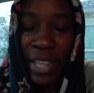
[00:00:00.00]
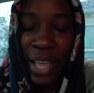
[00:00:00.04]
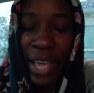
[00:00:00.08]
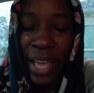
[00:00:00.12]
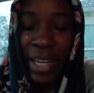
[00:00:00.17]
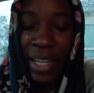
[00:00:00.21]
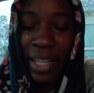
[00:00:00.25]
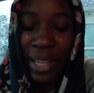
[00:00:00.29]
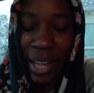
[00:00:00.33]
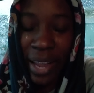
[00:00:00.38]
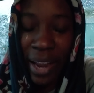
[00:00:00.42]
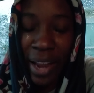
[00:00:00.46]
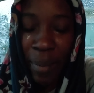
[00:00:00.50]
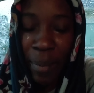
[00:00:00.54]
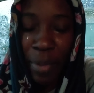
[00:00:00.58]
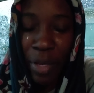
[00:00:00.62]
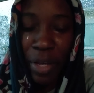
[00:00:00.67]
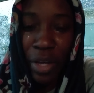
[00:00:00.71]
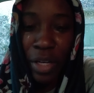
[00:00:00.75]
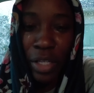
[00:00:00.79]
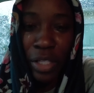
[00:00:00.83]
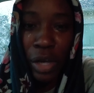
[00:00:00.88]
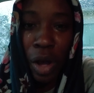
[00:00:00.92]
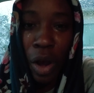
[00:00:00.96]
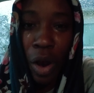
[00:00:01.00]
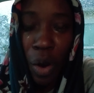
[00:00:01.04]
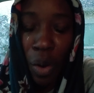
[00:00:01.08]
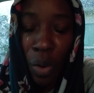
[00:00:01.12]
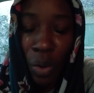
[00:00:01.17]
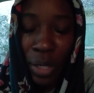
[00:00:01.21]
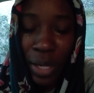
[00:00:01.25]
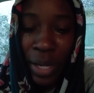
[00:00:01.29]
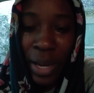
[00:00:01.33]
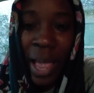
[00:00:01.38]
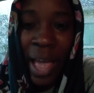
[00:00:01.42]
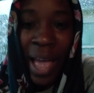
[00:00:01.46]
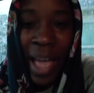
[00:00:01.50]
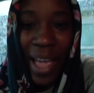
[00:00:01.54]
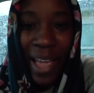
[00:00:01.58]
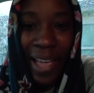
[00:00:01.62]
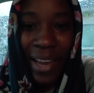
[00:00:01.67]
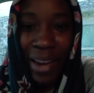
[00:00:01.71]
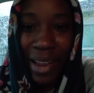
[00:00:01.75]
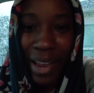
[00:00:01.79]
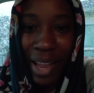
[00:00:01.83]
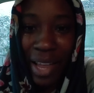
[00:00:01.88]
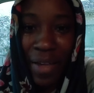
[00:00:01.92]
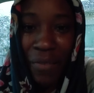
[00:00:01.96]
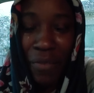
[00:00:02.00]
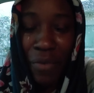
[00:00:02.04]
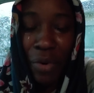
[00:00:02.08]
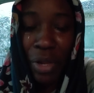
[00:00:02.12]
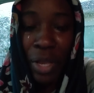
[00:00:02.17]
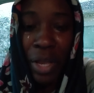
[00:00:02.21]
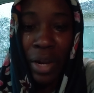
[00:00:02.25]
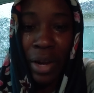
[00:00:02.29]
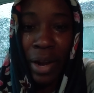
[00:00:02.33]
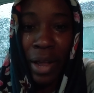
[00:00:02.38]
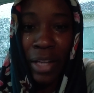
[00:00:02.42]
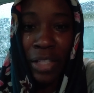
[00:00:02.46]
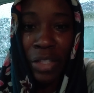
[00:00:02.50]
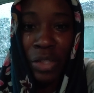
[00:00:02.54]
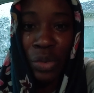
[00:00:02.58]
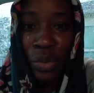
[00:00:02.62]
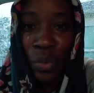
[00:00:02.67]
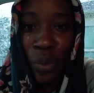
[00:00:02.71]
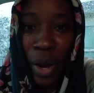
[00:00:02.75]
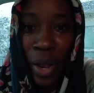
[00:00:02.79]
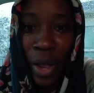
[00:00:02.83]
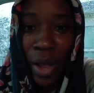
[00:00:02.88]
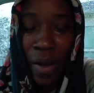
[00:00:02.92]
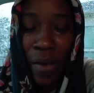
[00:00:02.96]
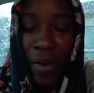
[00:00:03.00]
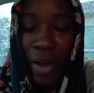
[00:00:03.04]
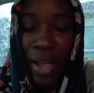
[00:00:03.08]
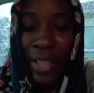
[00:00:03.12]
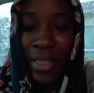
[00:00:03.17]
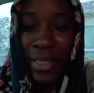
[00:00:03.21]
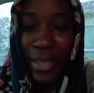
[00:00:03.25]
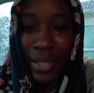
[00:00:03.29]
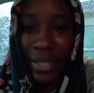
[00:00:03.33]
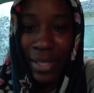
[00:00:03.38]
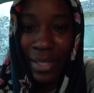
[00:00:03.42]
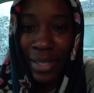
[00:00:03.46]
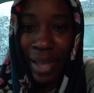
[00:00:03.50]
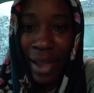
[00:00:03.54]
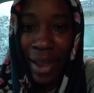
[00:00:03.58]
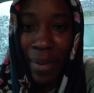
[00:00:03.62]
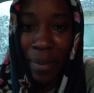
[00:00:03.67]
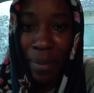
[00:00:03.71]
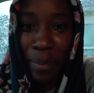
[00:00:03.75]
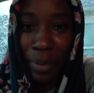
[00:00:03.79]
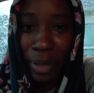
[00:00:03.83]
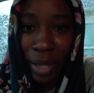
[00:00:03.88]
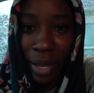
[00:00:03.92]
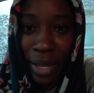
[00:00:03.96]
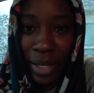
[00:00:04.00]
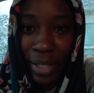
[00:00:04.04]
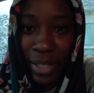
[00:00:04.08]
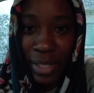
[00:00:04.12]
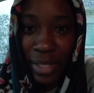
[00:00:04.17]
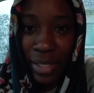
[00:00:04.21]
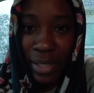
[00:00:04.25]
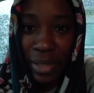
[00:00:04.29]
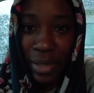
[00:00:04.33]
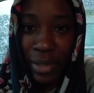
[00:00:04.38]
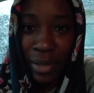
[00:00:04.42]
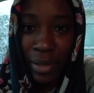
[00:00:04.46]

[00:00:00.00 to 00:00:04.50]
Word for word: that land because holy and evil cannot dwell in the same place.